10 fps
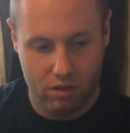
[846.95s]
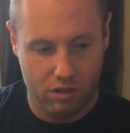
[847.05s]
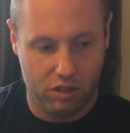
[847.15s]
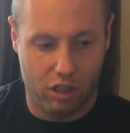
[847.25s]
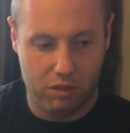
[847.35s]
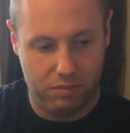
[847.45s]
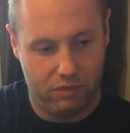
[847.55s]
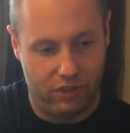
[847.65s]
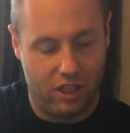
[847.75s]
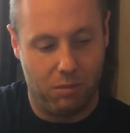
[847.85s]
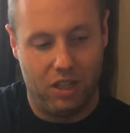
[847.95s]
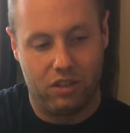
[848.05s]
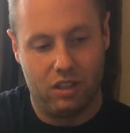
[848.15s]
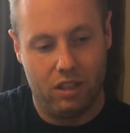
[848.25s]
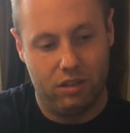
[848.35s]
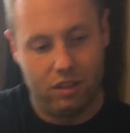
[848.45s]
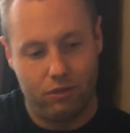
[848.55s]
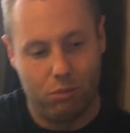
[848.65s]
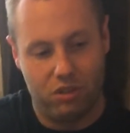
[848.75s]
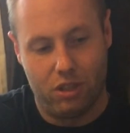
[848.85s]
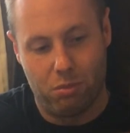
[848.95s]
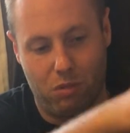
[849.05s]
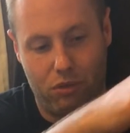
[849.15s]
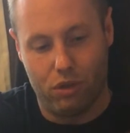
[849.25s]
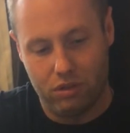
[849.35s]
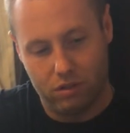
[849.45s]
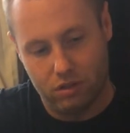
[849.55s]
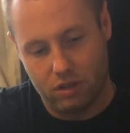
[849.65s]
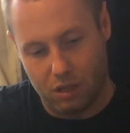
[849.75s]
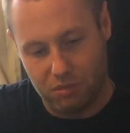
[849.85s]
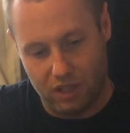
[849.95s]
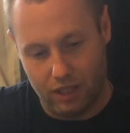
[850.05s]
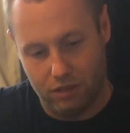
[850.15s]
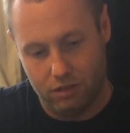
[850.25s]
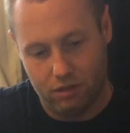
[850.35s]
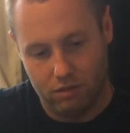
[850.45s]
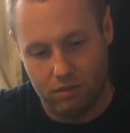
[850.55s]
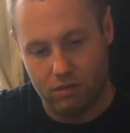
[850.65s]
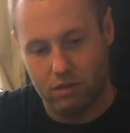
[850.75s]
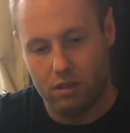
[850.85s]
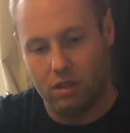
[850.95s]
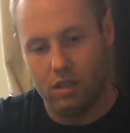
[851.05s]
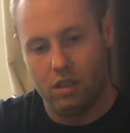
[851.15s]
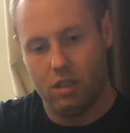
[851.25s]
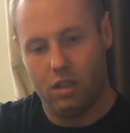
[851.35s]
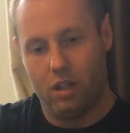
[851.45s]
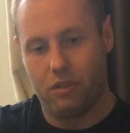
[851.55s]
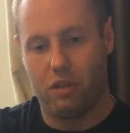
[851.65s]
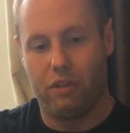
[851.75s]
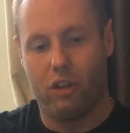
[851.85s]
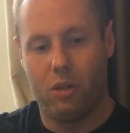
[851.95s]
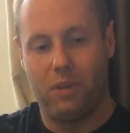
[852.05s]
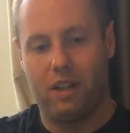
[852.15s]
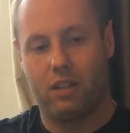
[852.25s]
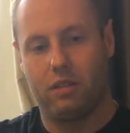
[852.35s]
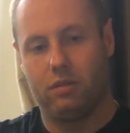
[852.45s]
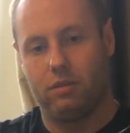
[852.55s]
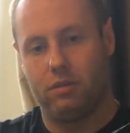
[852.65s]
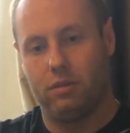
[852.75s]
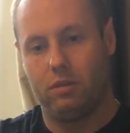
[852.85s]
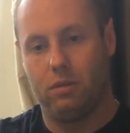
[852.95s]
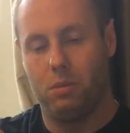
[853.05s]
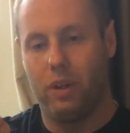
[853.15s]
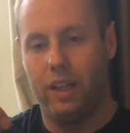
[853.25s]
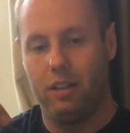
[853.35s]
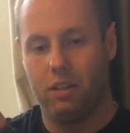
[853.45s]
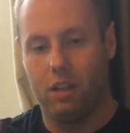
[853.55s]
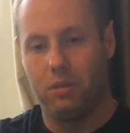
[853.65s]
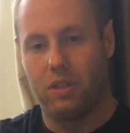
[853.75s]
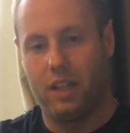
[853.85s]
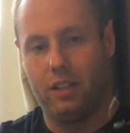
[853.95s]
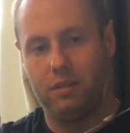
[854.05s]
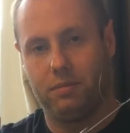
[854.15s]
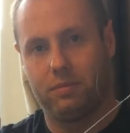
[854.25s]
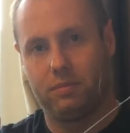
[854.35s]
So if you can imagine this, that's from the tip of my rod, comes down. I've got a fly back weight that goes down.